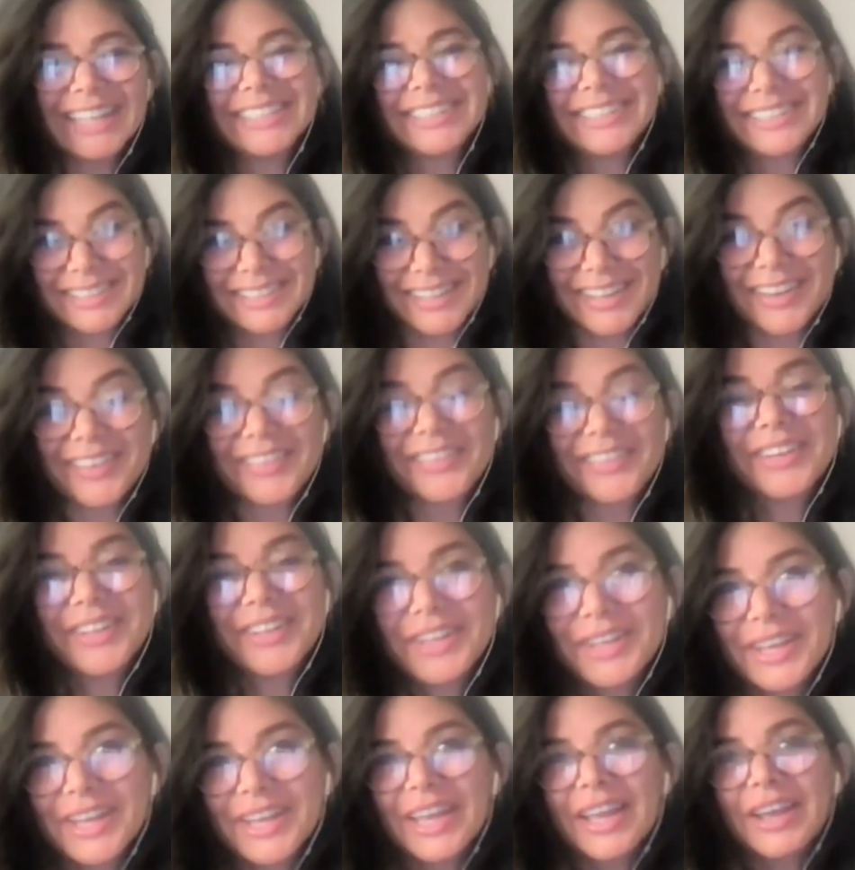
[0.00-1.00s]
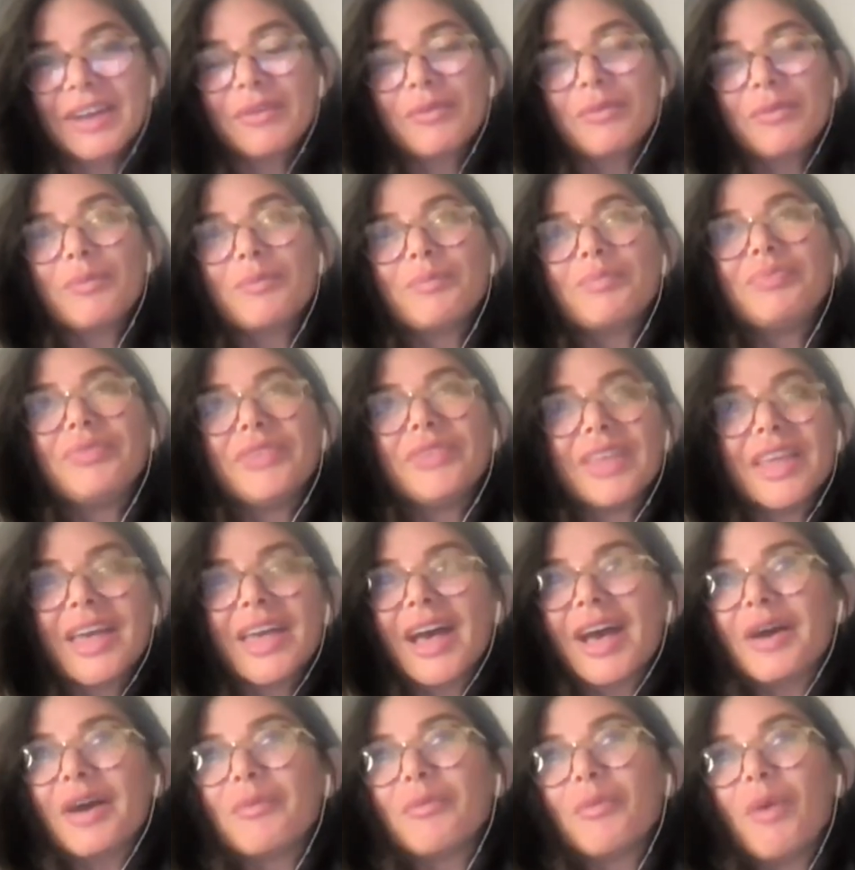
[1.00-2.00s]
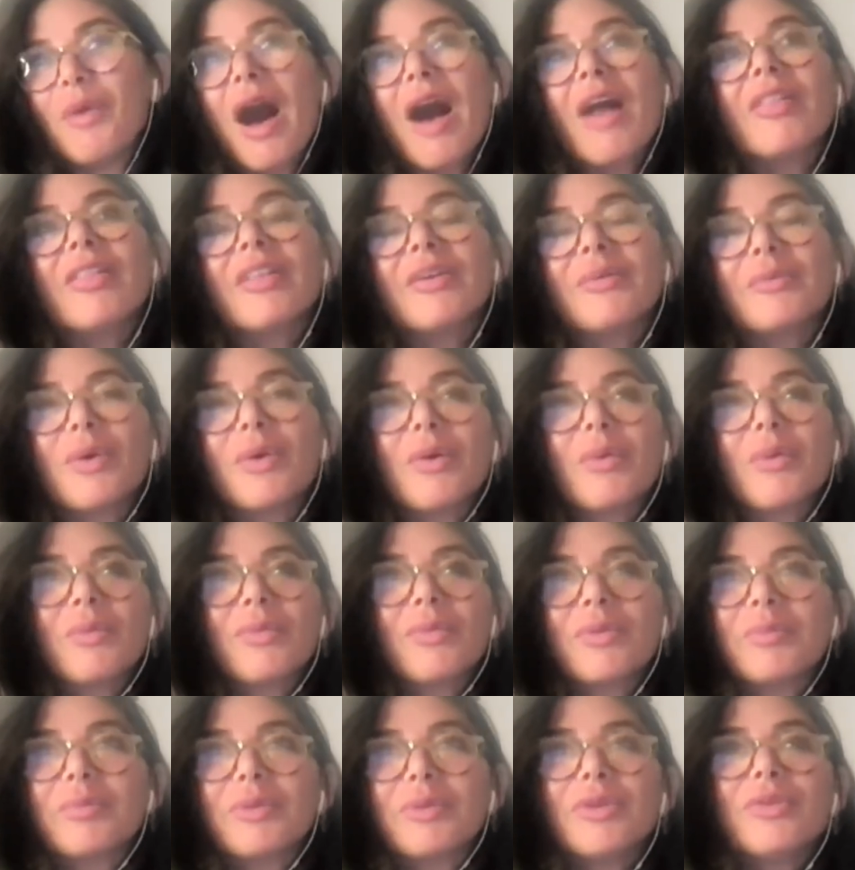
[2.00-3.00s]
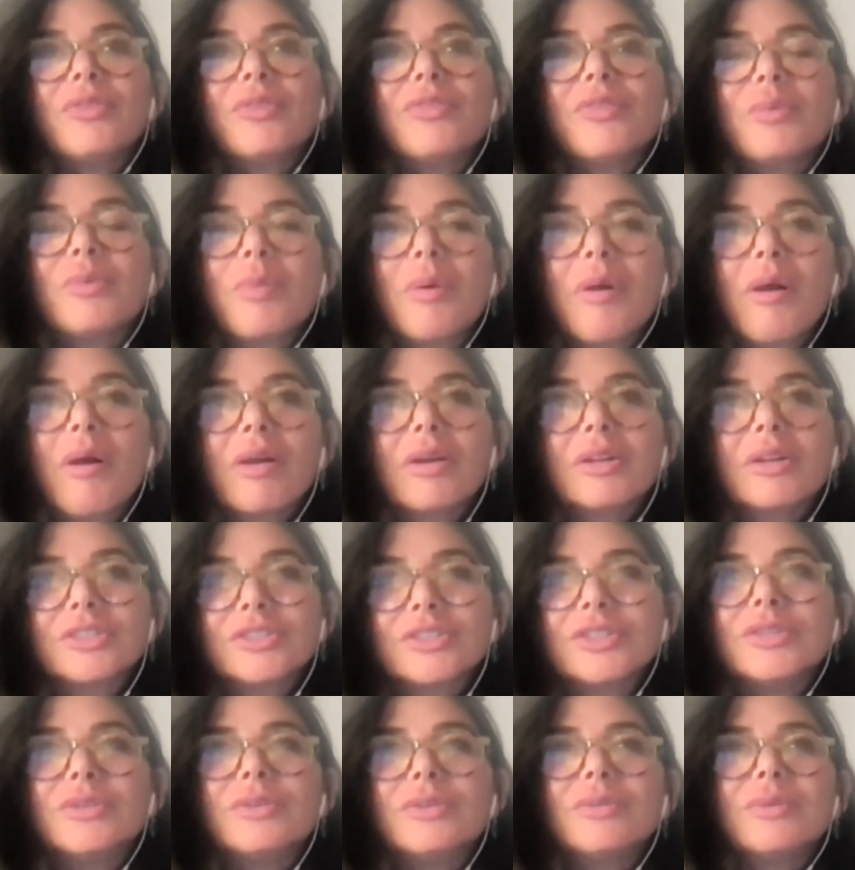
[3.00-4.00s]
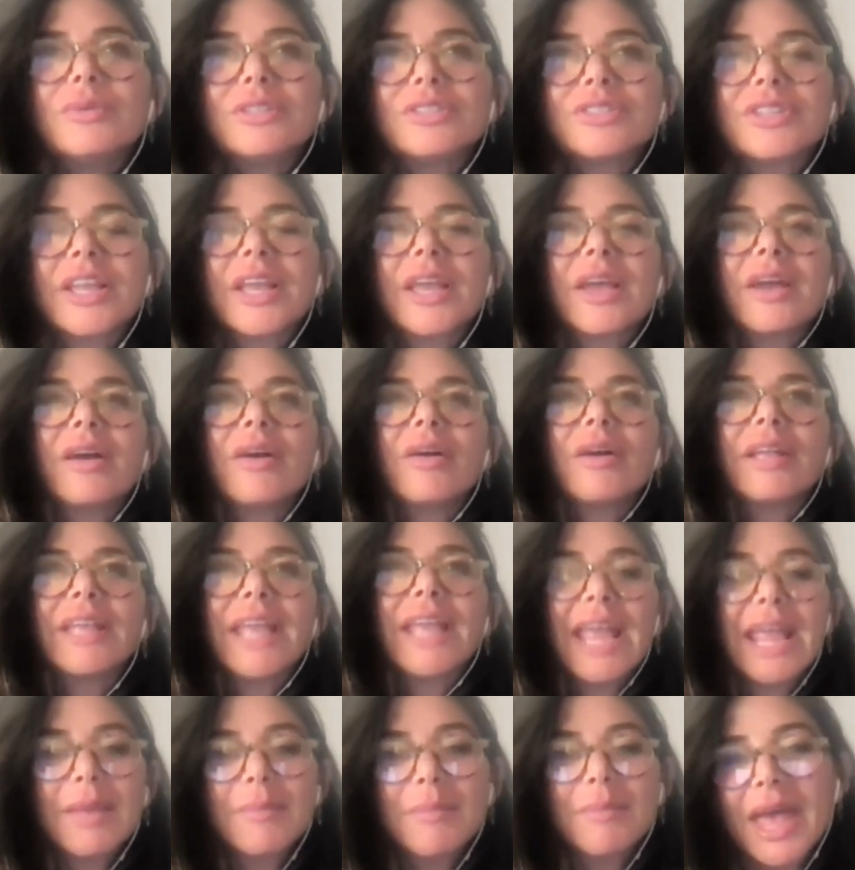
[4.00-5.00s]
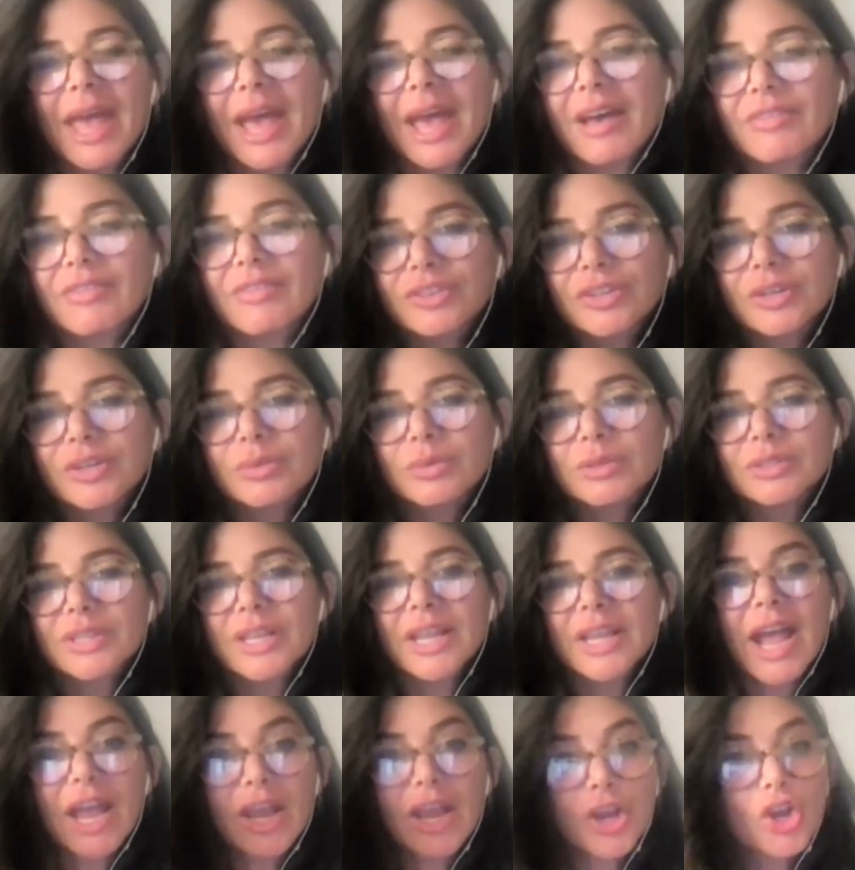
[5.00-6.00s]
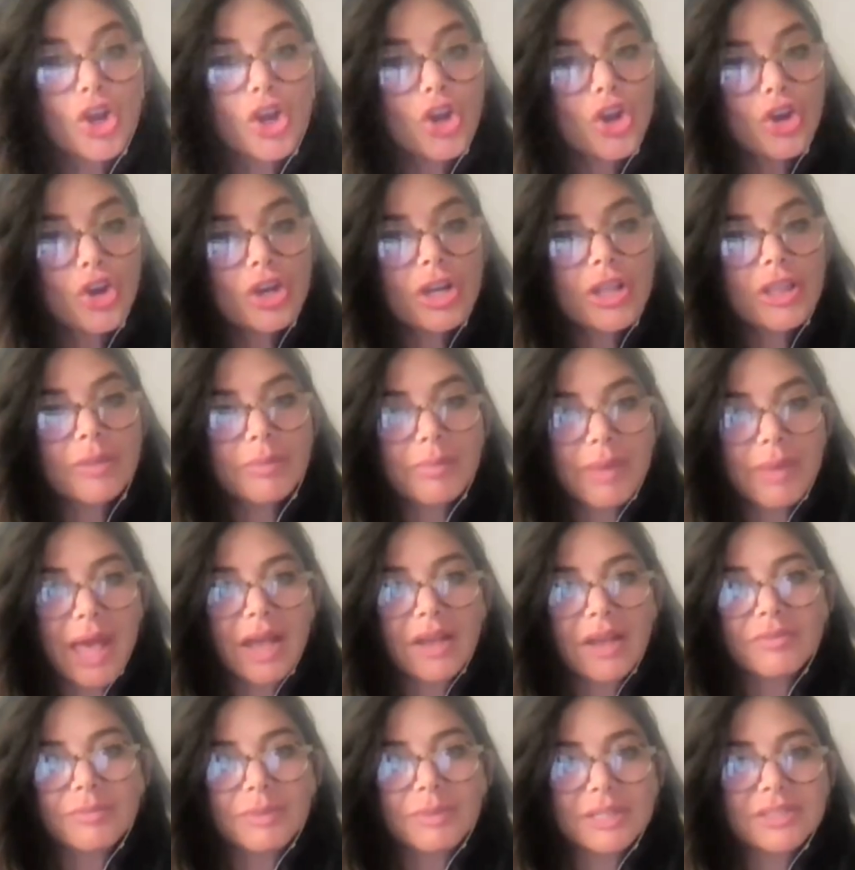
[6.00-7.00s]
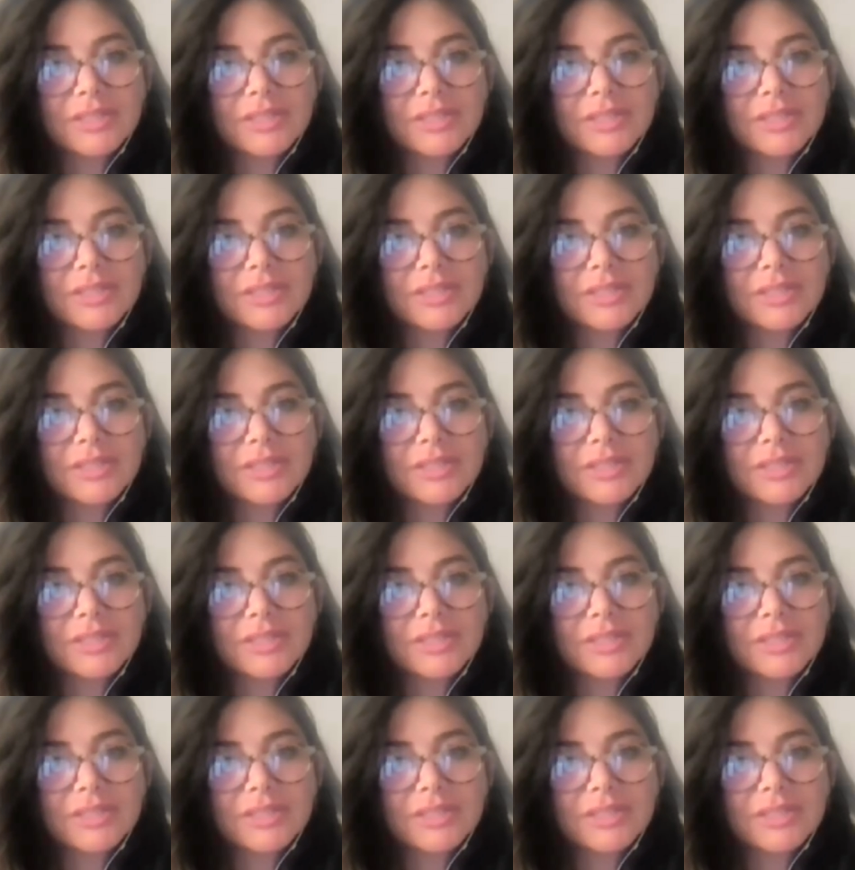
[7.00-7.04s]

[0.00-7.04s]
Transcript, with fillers: So, yeah. yeah. While, well, the beautiful part too, which like came after was like, I heard in the back of my